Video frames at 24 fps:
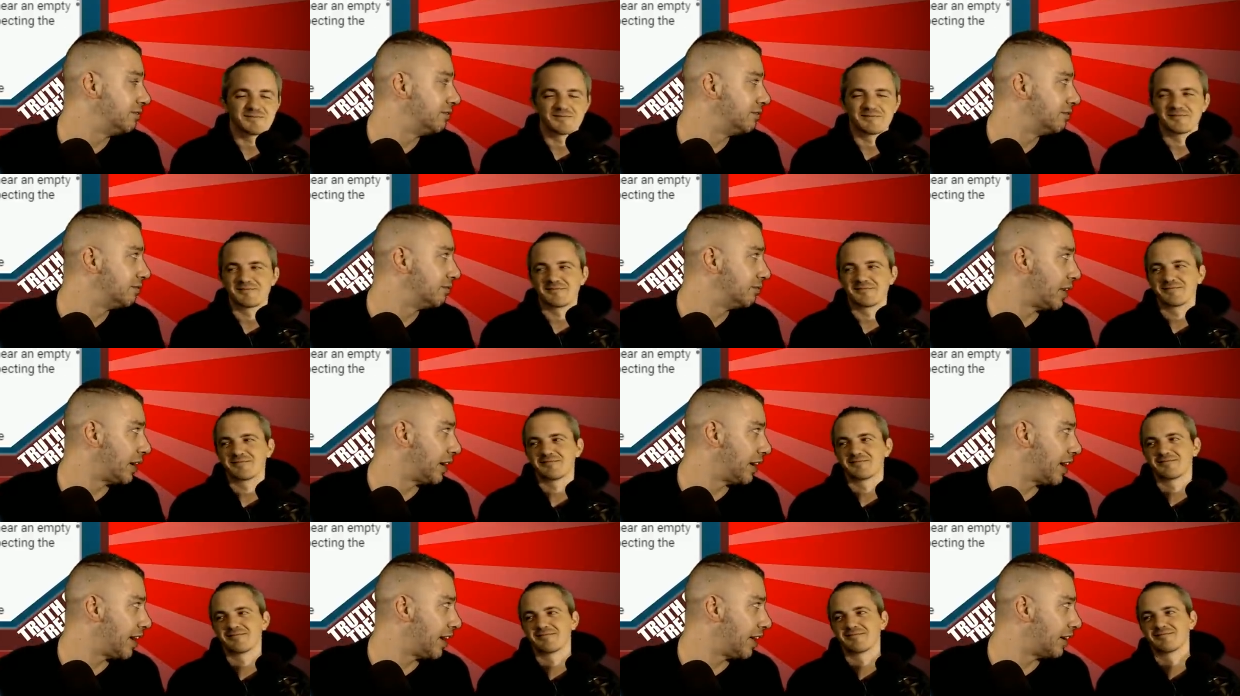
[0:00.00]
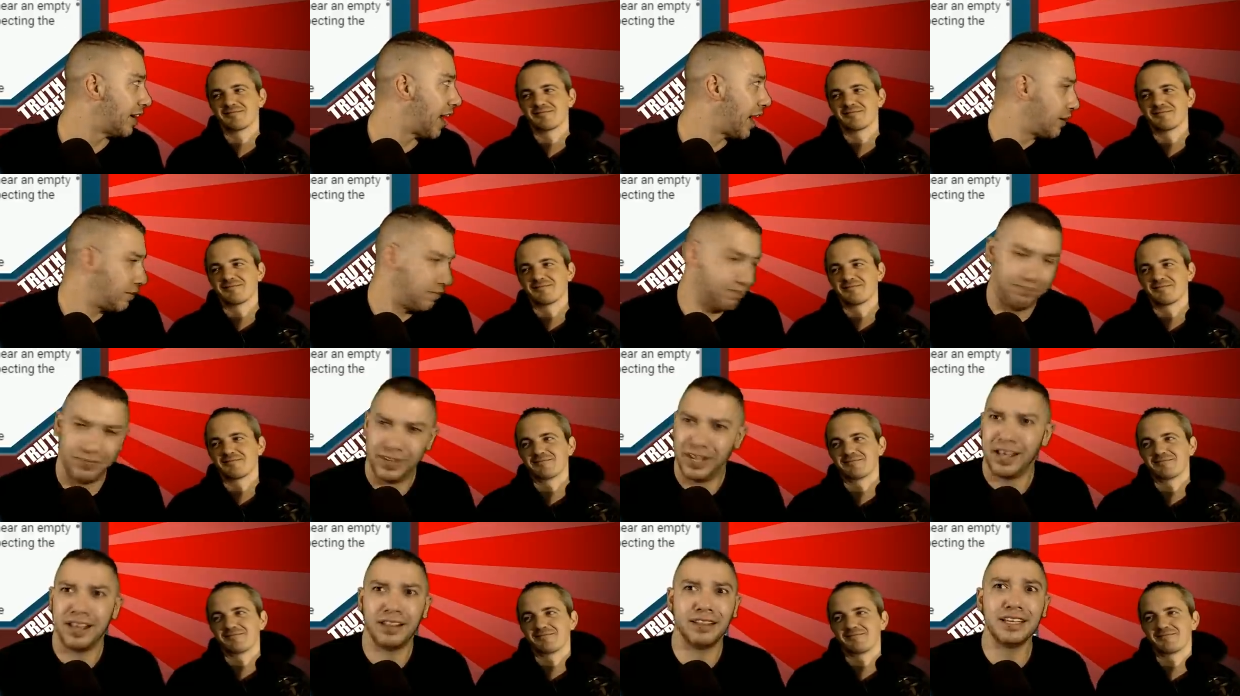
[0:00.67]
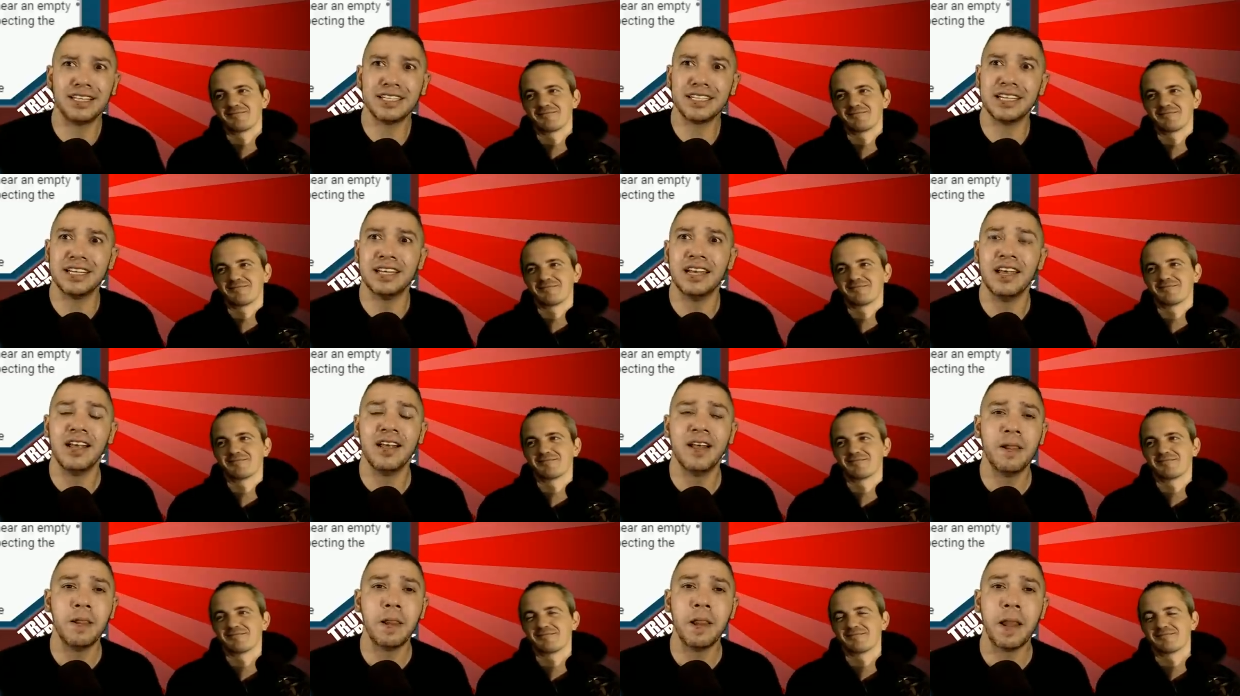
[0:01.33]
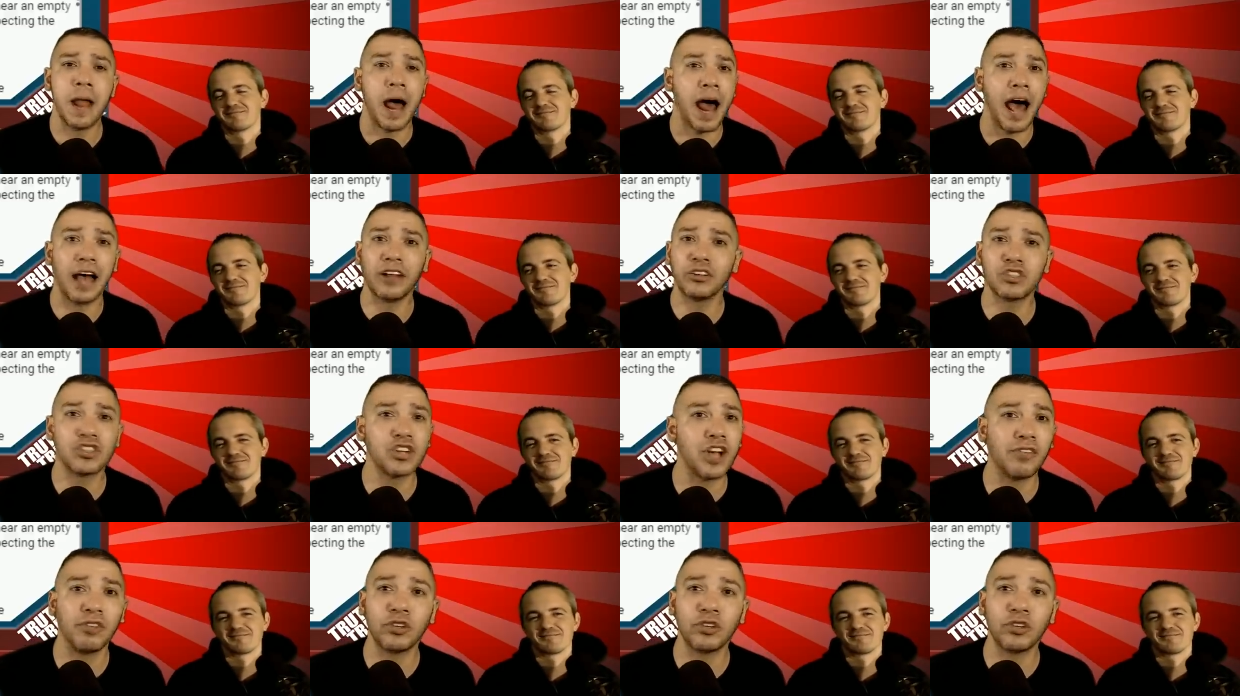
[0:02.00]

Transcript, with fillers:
Speaker 1: why not? I, listen, I'll shovel